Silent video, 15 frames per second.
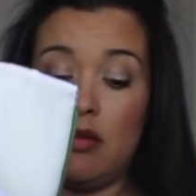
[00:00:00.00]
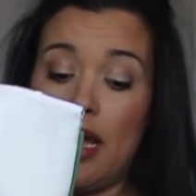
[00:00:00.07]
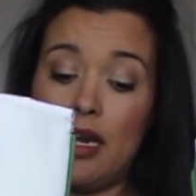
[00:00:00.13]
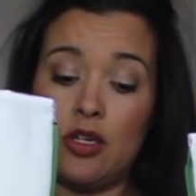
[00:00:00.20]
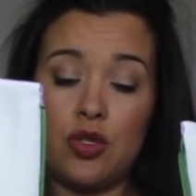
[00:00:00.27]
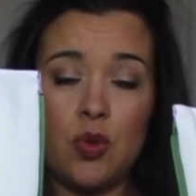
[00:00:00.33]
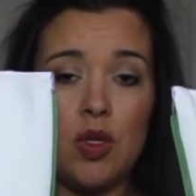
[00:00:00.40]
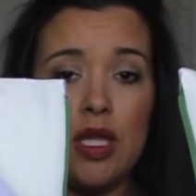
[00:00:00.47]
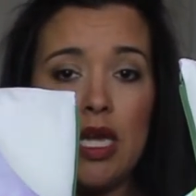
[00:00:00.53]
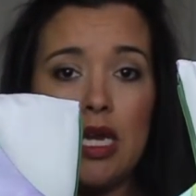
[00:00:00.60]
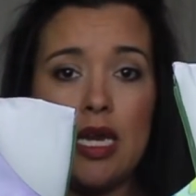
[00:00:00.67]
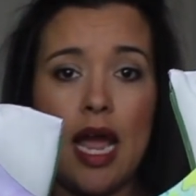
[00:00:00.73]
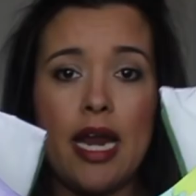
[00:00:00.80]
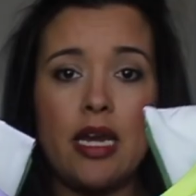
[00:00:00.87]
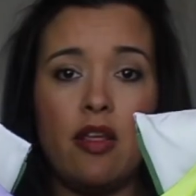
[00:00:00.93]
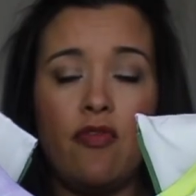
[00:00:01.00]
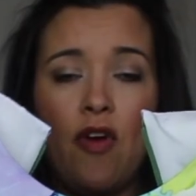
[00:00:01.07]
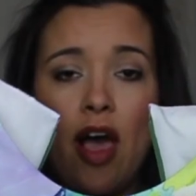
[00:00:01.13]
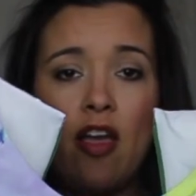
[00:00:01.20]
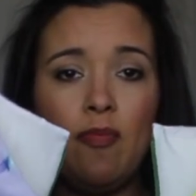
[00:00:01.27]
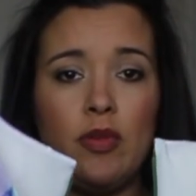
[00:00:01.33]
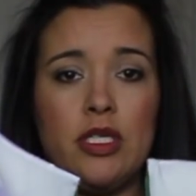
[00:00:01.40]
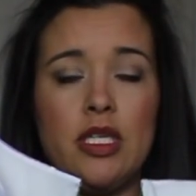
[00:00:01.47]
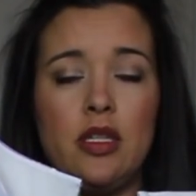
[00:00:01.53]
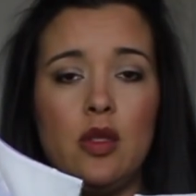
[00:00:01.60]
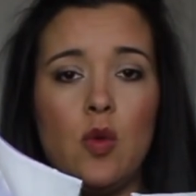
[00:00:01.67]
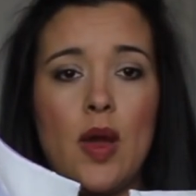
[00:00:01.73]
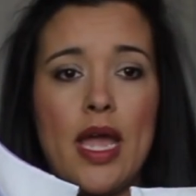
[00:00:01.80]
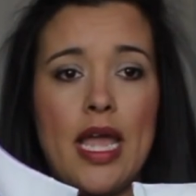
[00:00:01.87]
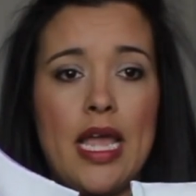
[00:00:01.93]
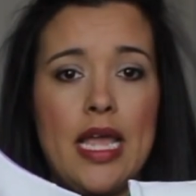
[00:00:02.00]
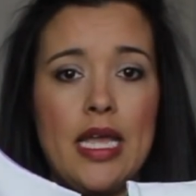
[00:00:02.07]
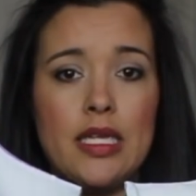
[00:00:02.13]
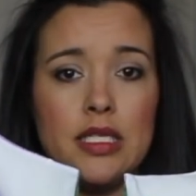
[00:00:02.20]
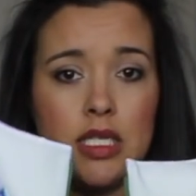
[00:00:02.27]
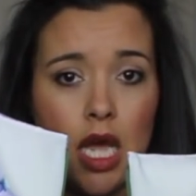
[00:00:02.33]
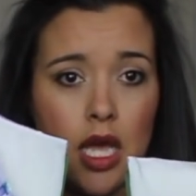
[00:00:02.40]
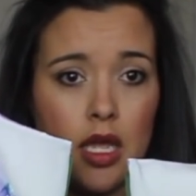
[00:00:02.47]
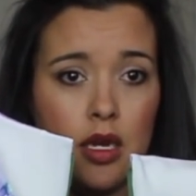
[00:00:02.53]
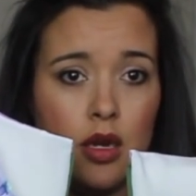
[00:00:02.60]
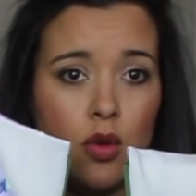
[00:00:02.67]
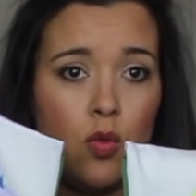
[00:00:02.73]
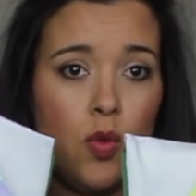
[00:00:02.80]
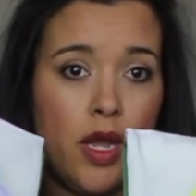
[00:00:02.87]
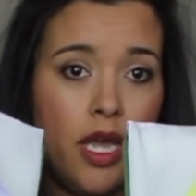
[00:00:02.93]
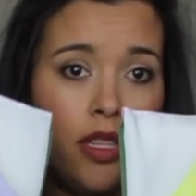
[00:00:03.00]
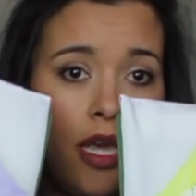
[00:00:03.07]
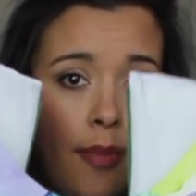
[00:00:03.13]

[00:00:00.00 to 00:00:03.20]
actually 95% of the way done with.